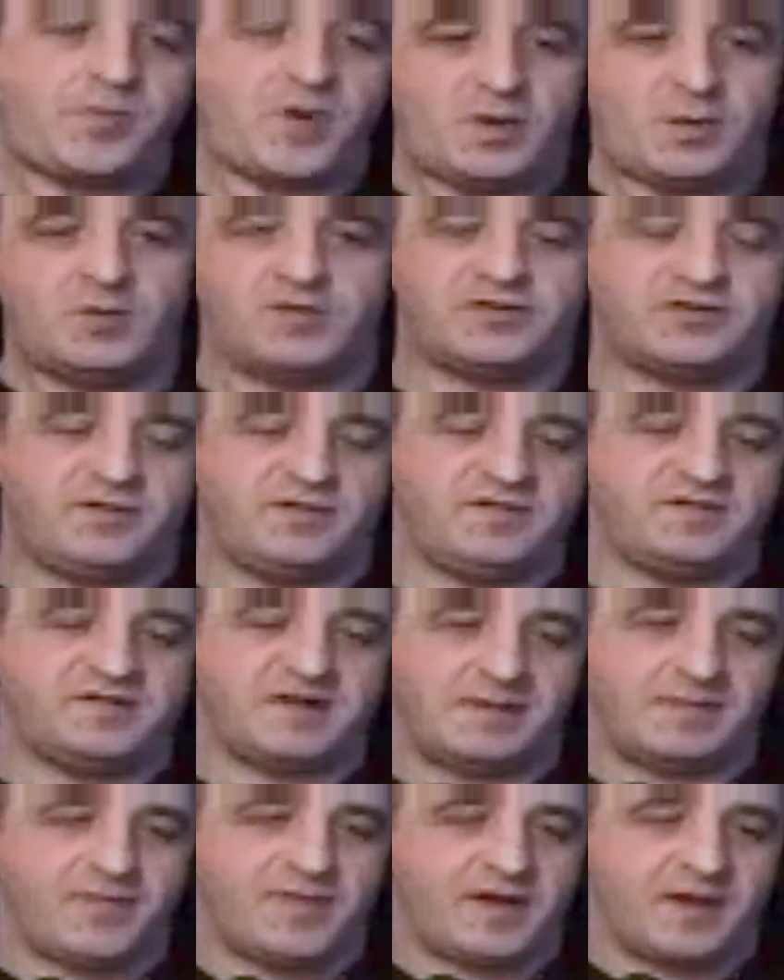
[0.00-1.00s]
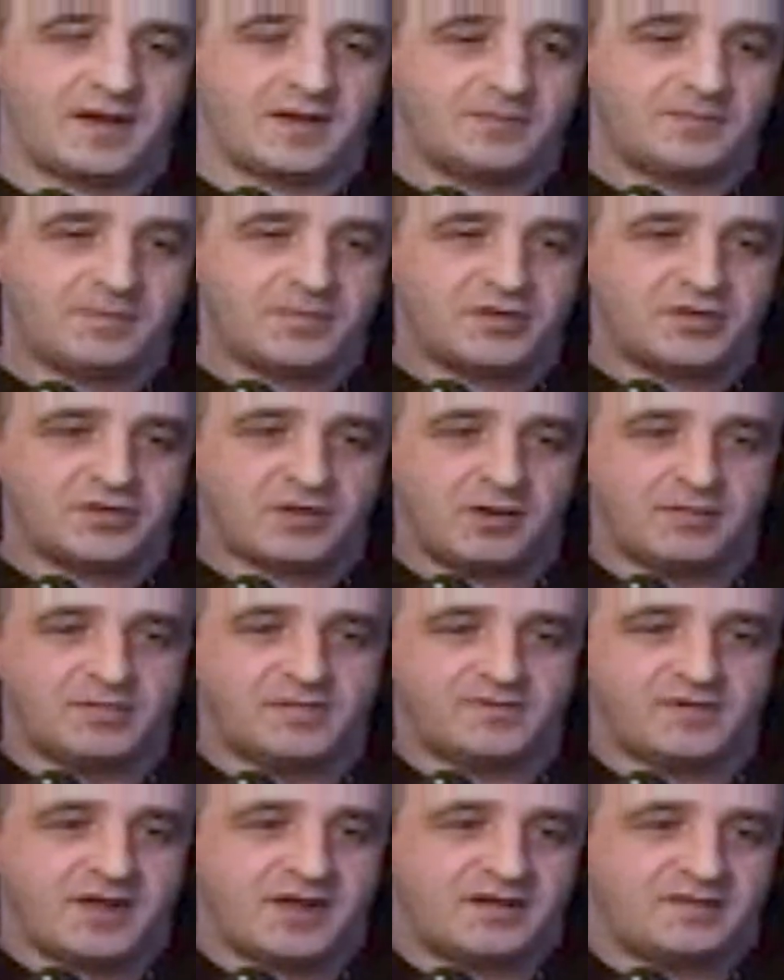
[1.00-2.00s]
which are the same thing, but
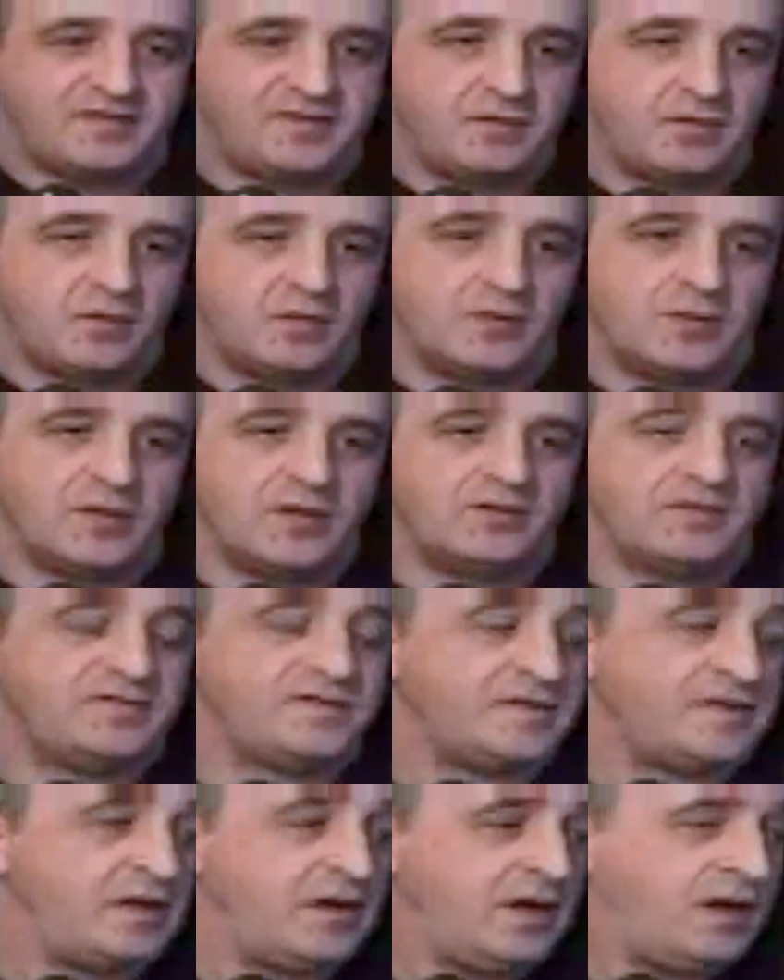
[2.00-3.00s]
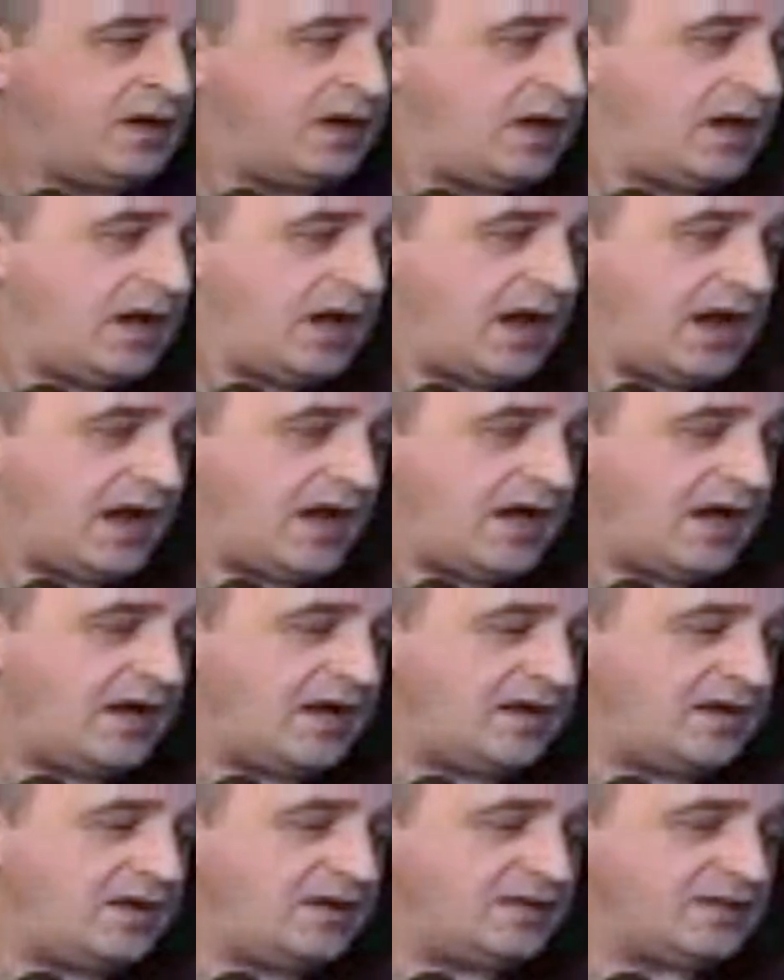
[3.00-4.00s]
sharps, flats, and whole notes.
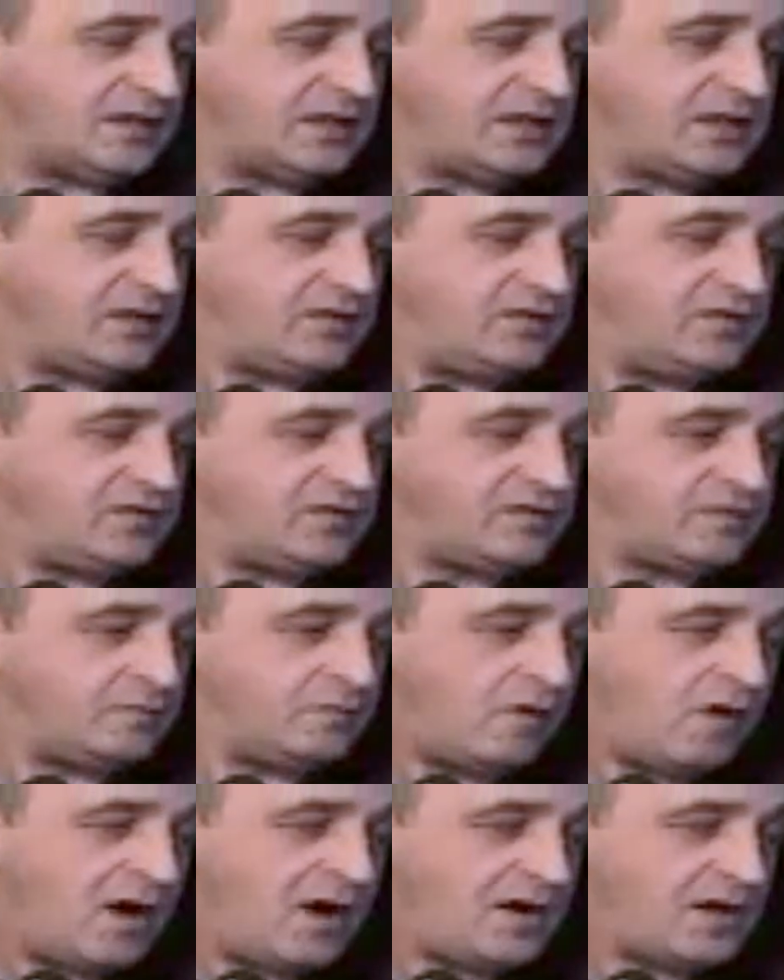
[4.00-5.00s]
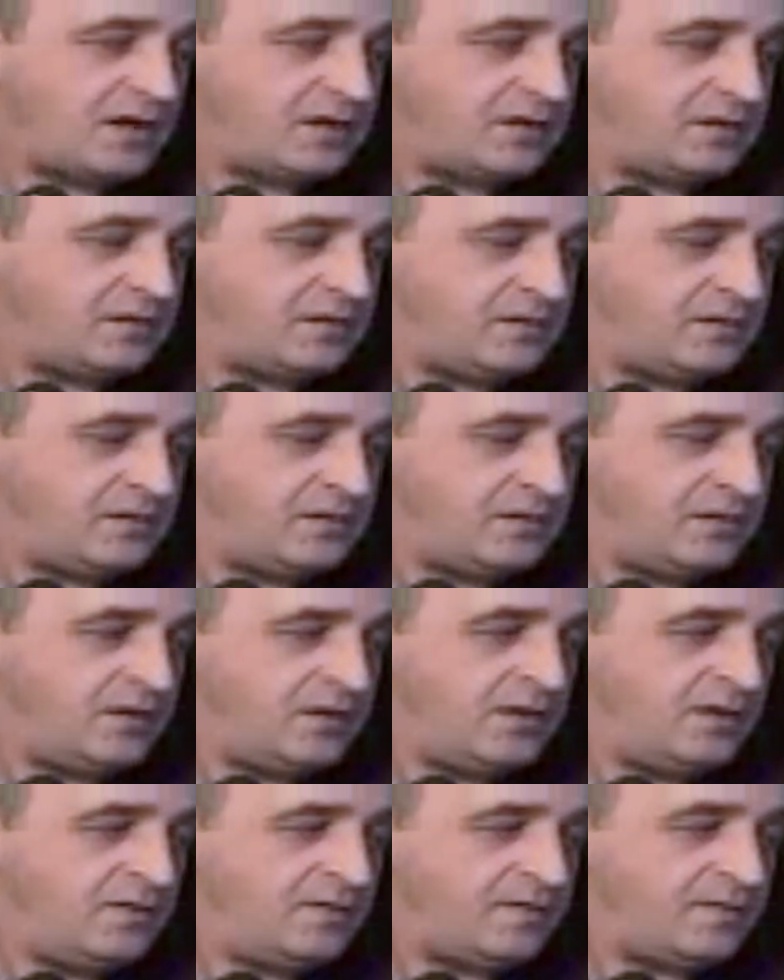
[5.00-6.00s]
And you just walk
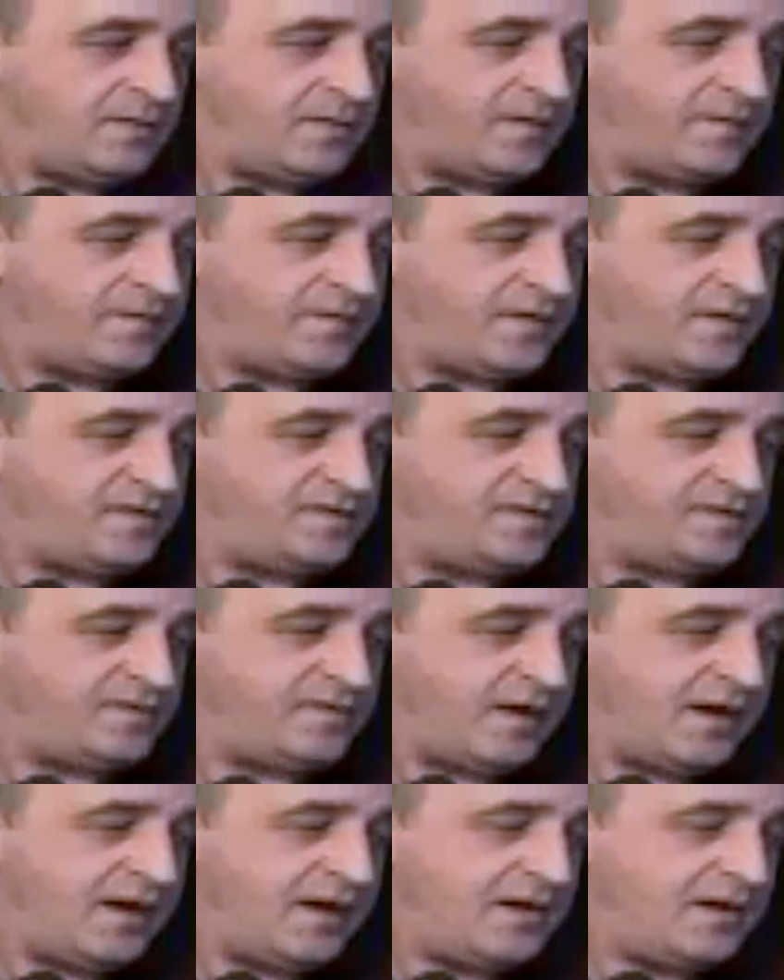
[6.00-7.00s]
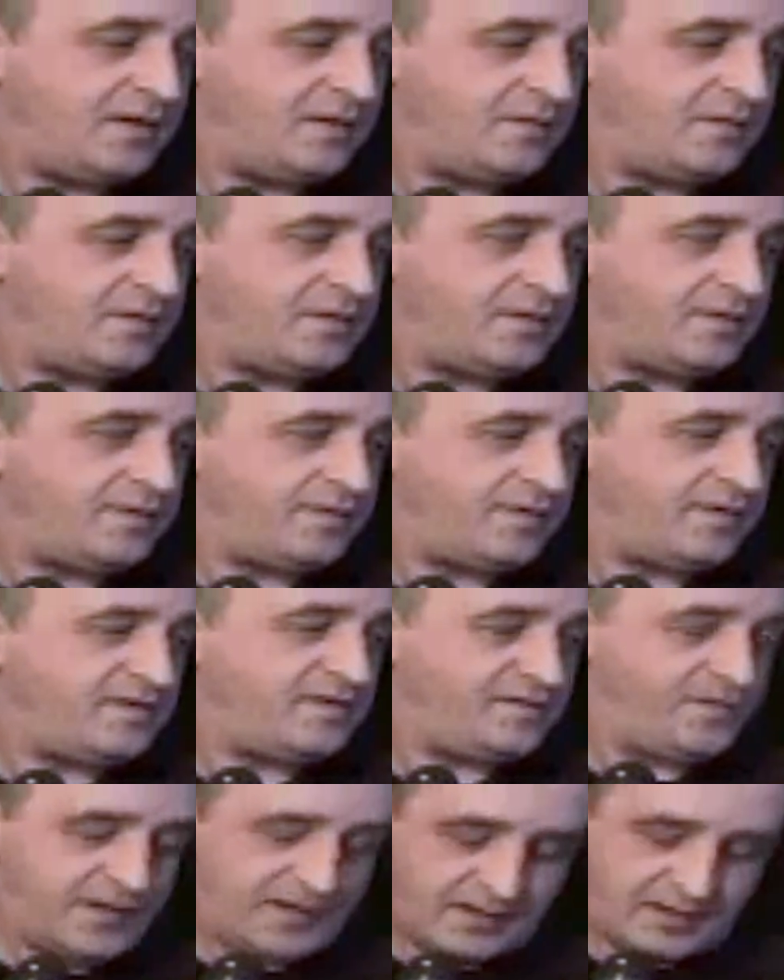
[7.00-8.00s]
from the 1st fret with your
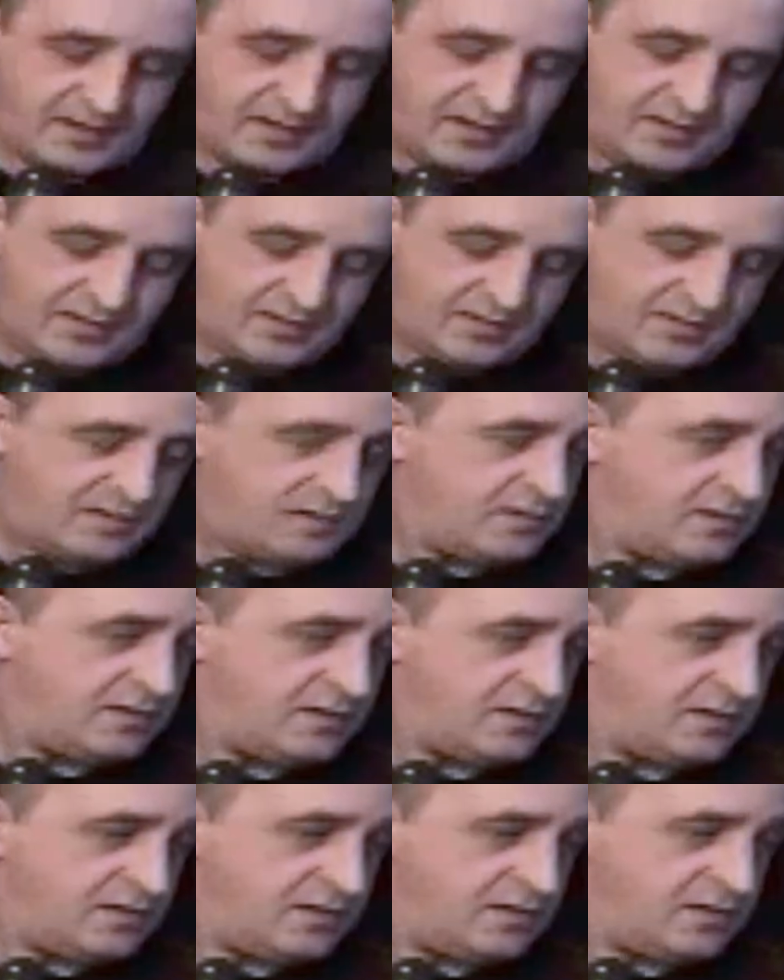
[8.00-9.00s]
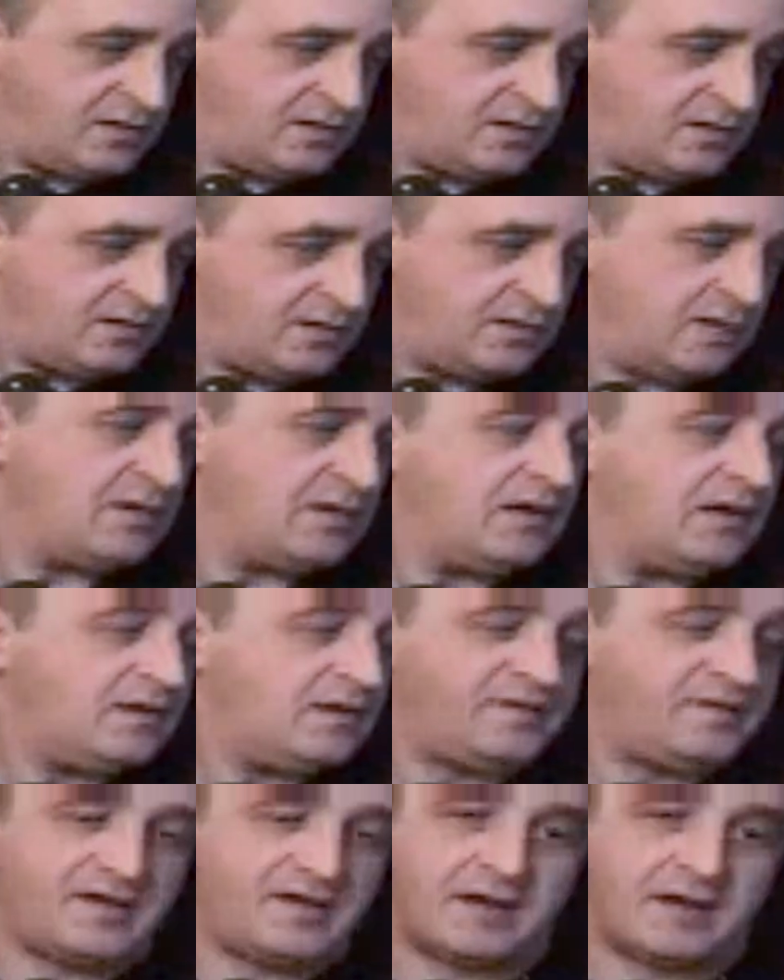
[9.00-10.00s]
1st finger,
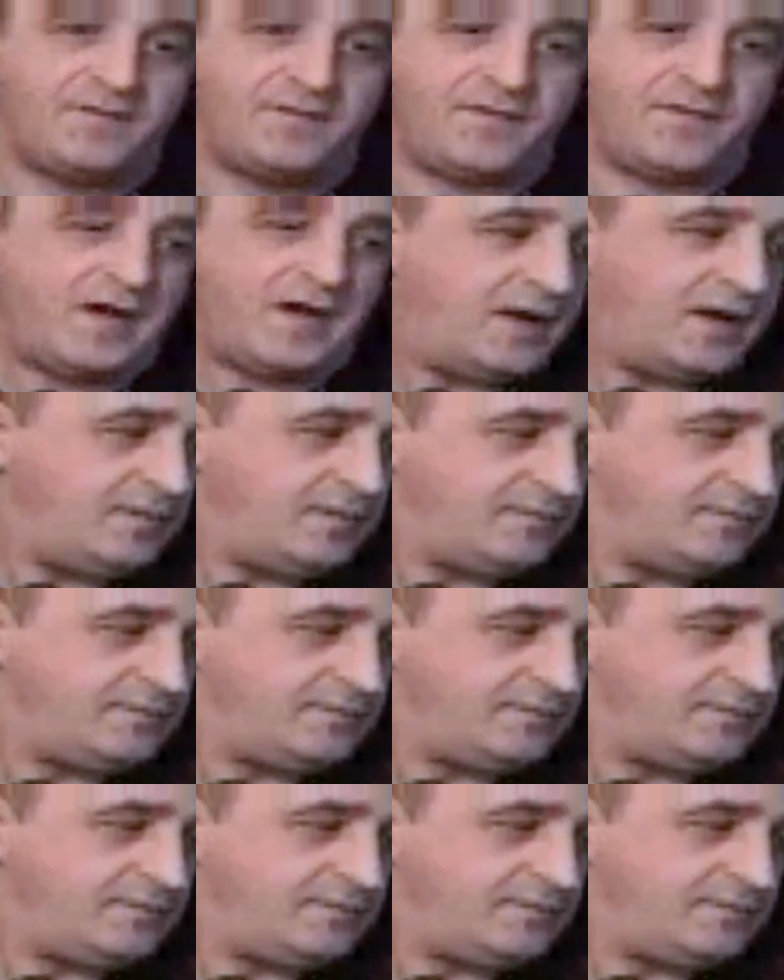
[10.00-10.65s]
2nd fret,